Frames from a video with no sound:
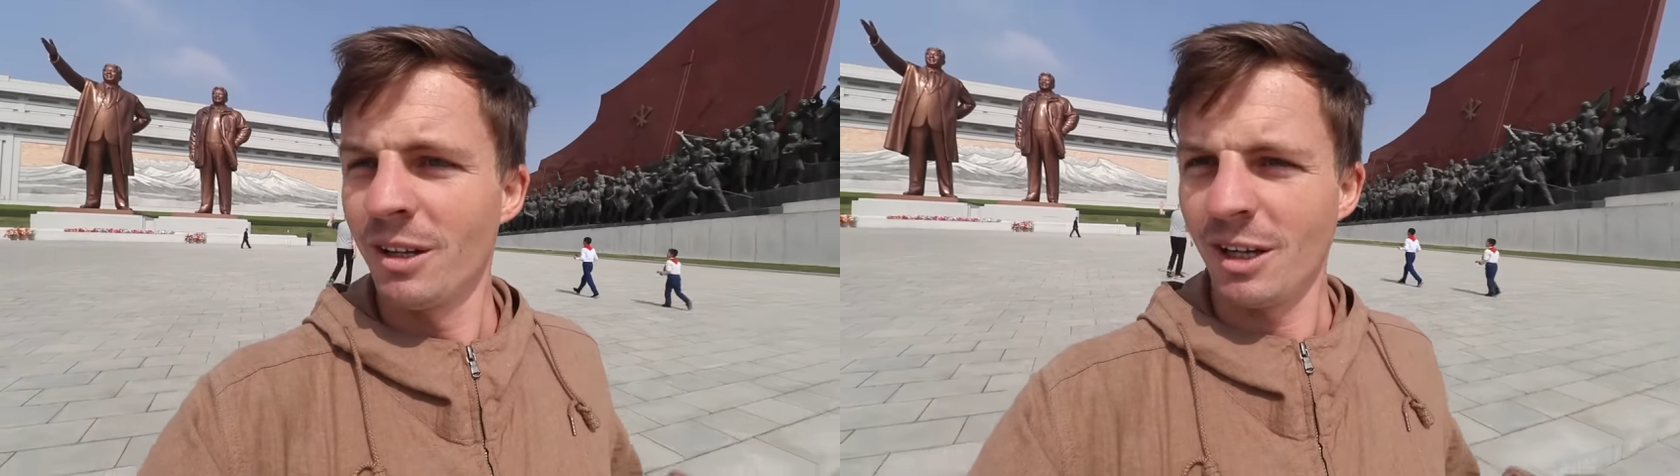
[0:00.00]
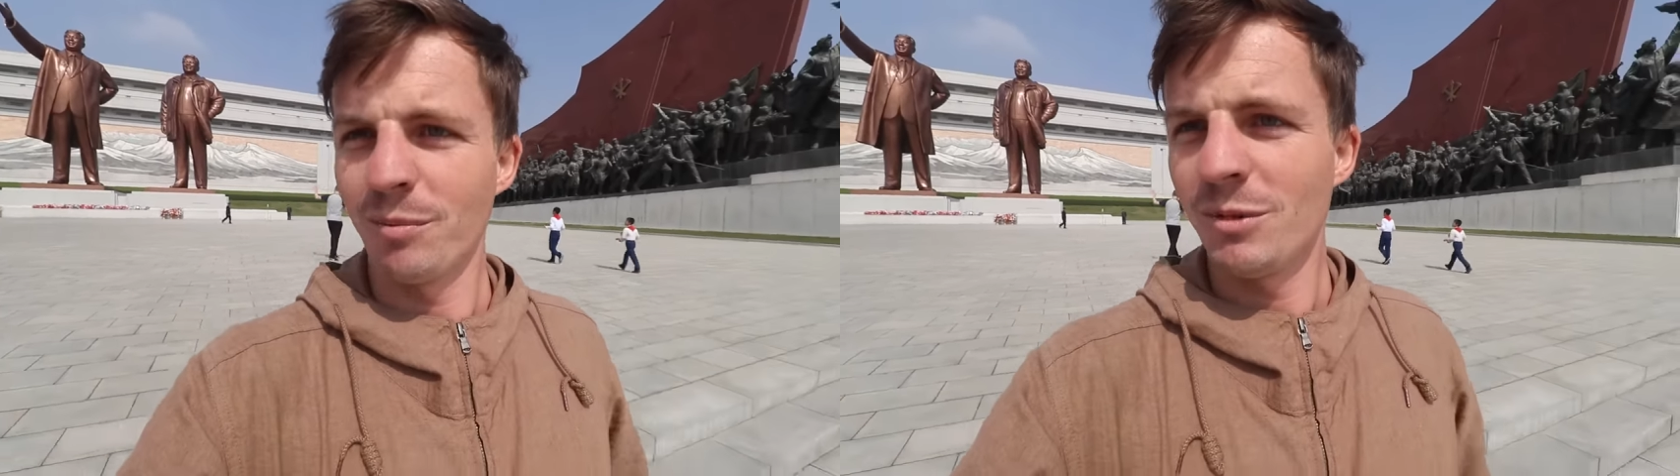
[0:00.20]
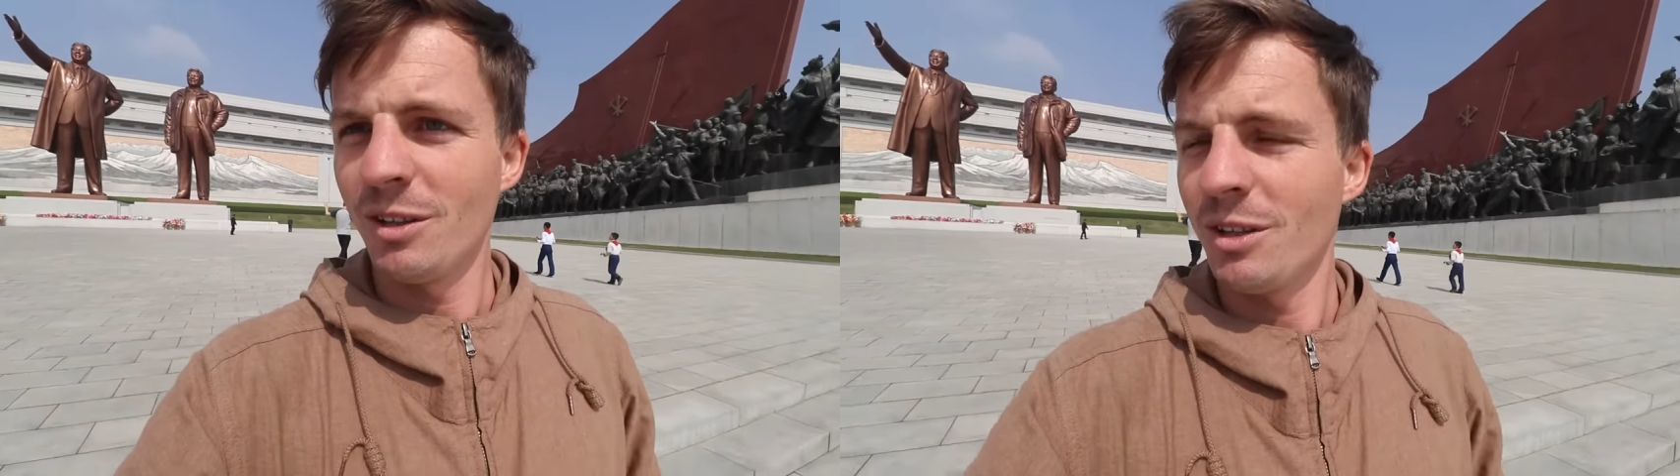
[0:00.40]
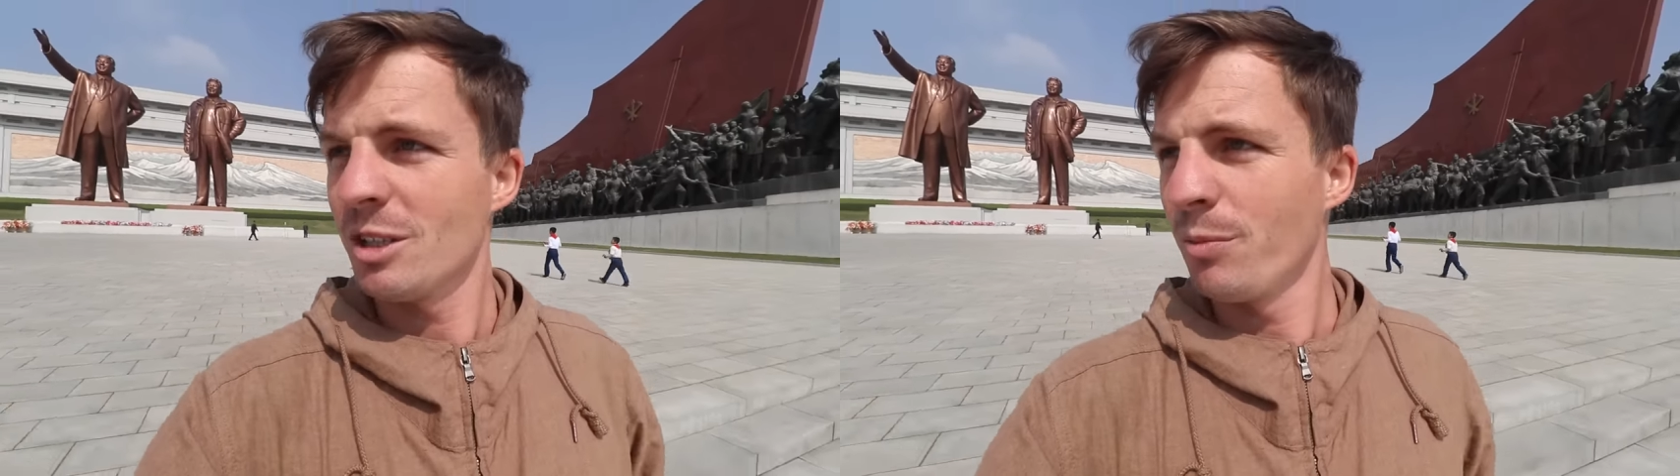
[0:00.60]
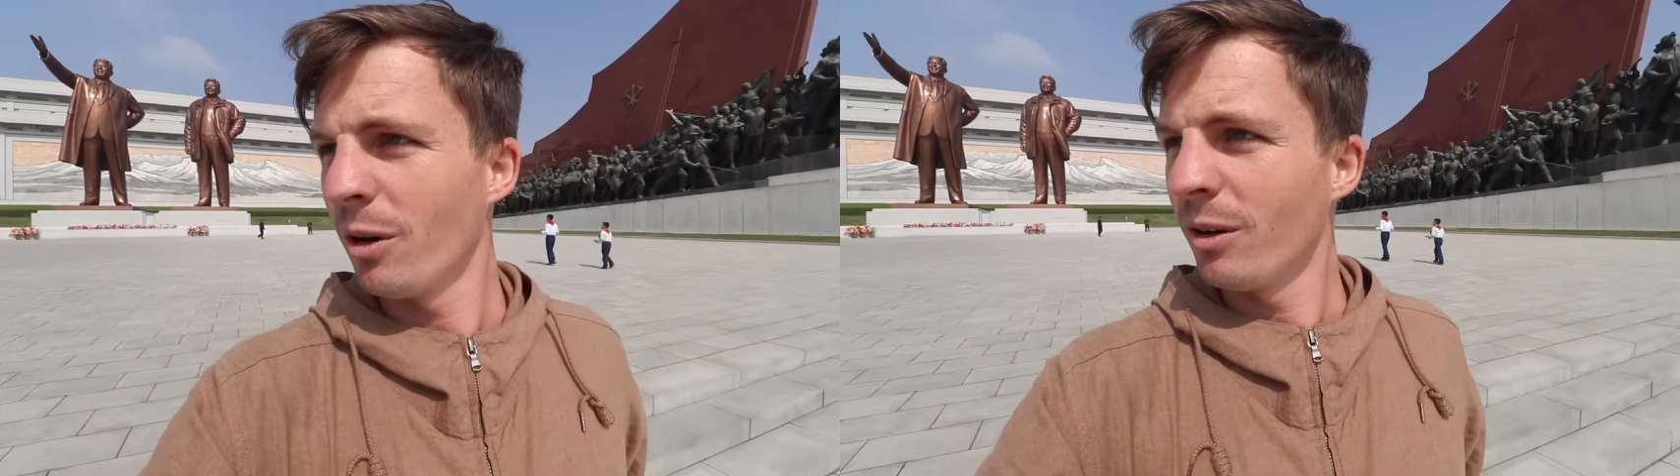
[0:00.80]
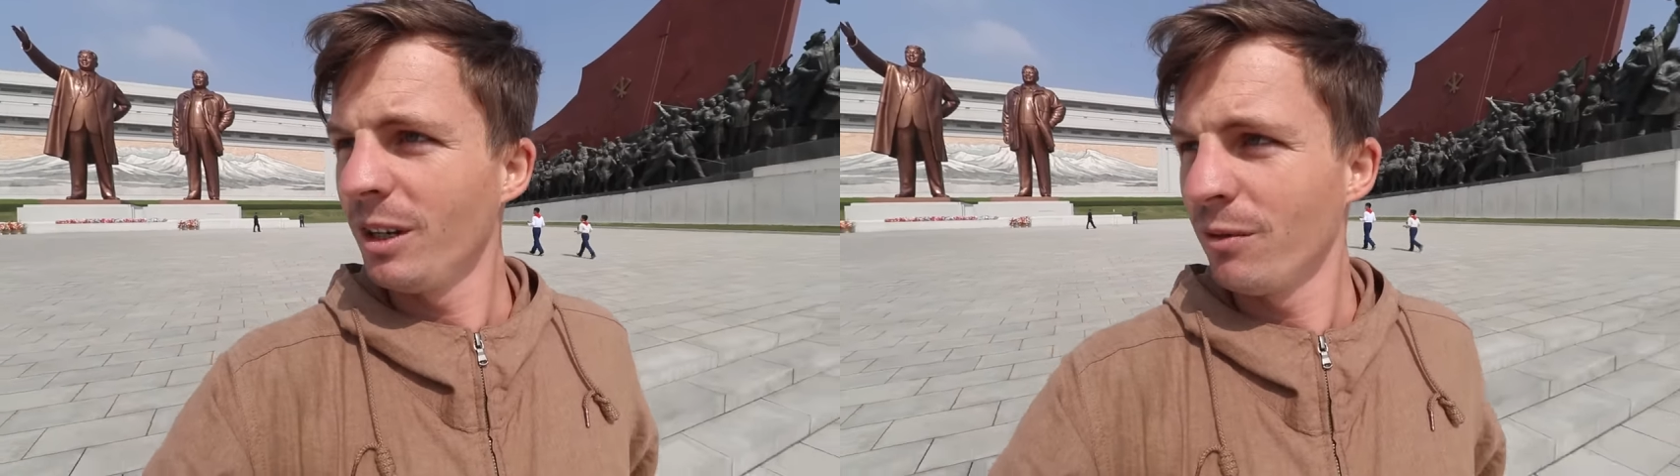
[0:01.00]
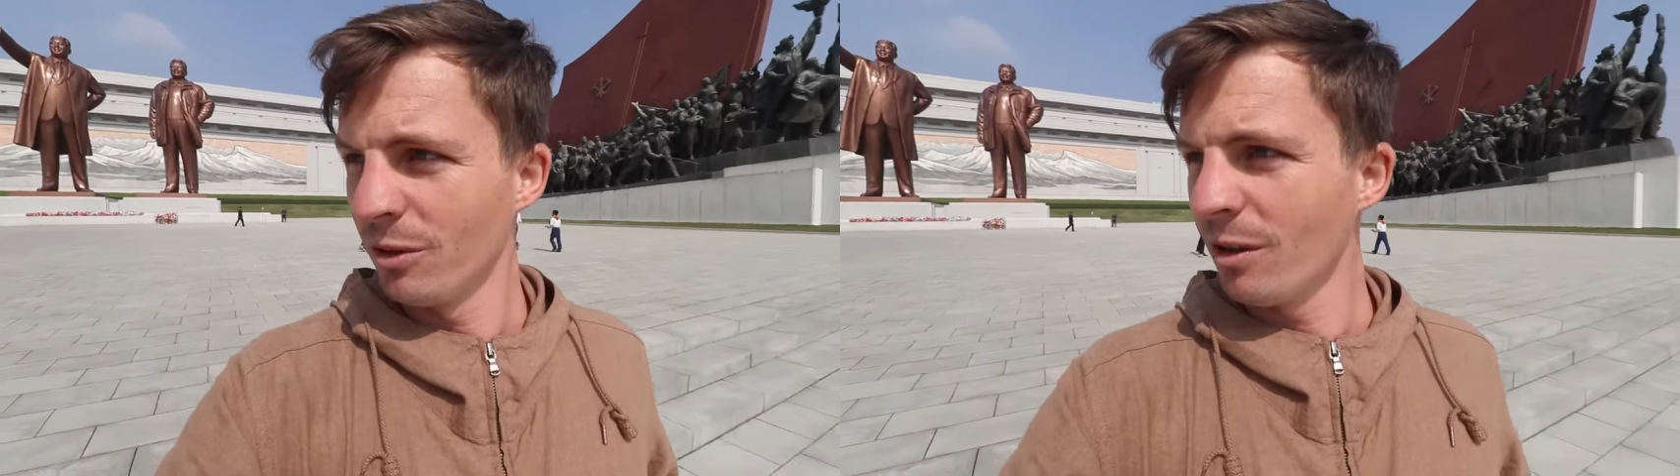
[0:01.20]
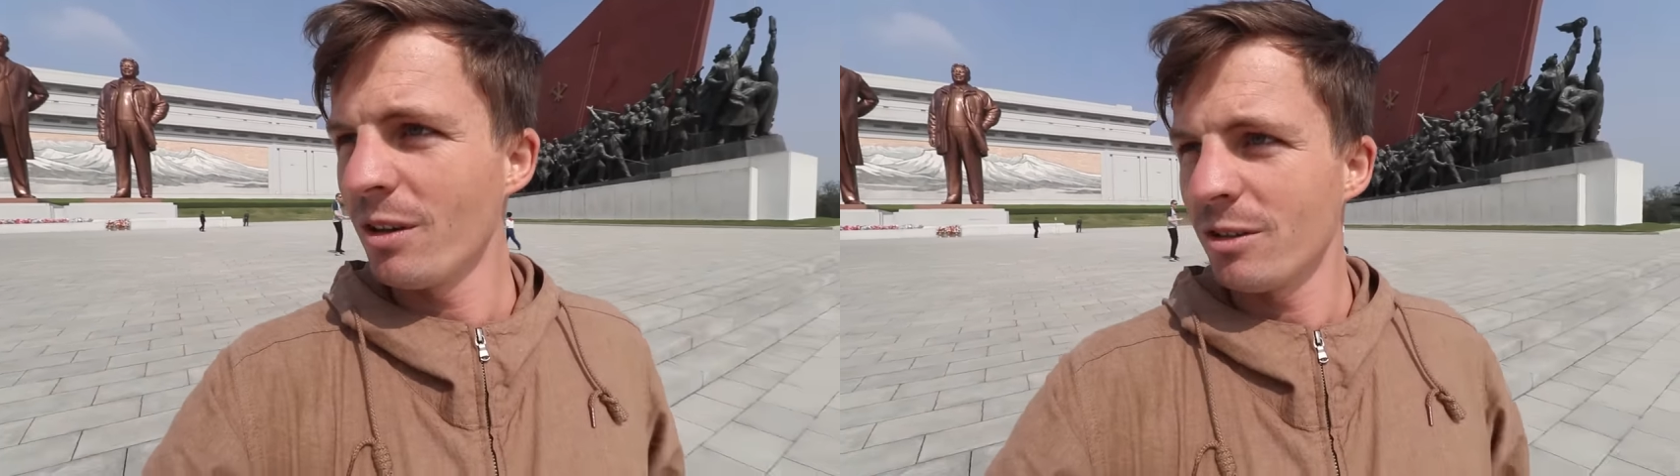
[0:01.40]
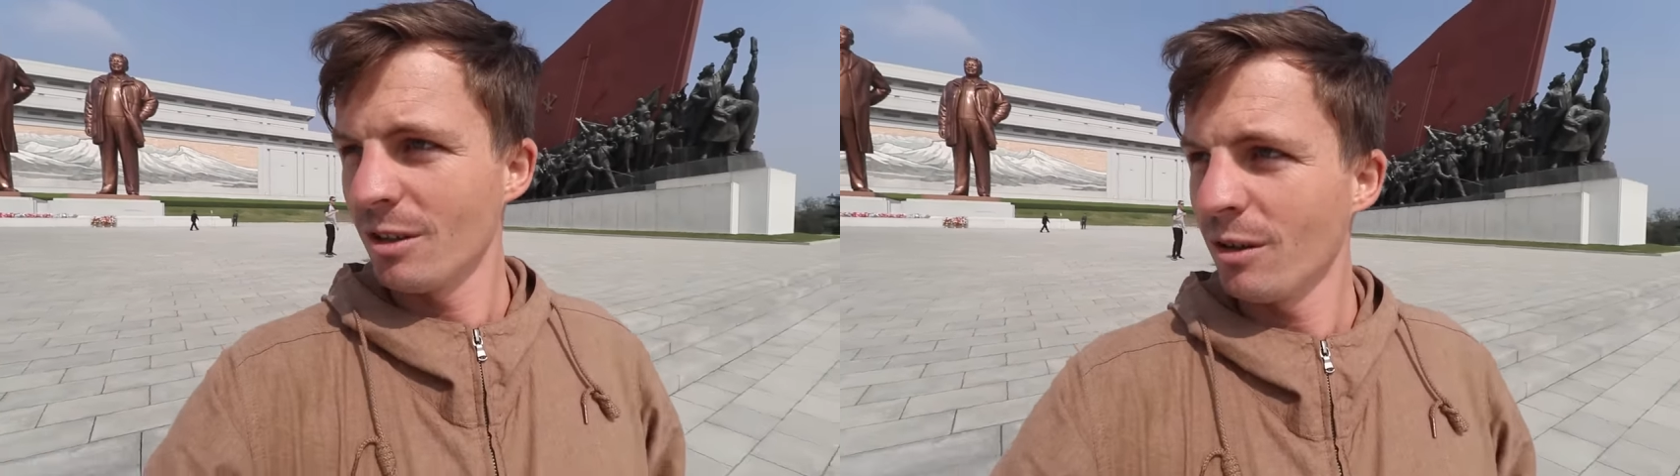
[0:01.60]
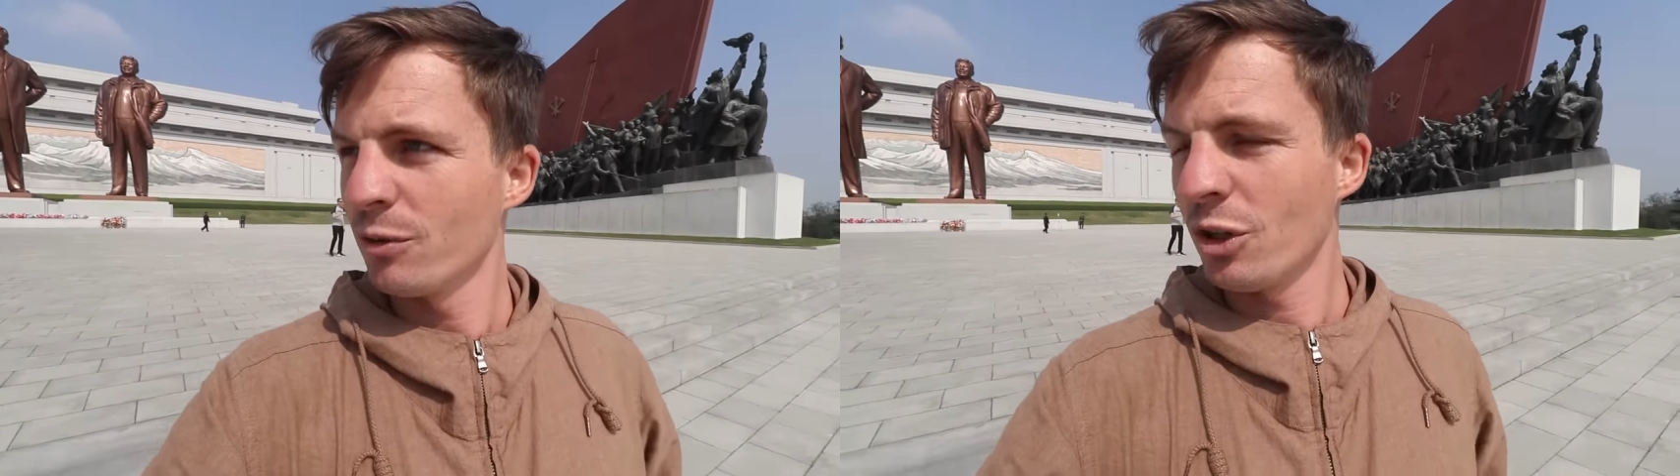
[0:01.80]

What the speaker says: come to this spot, even though there is a lot of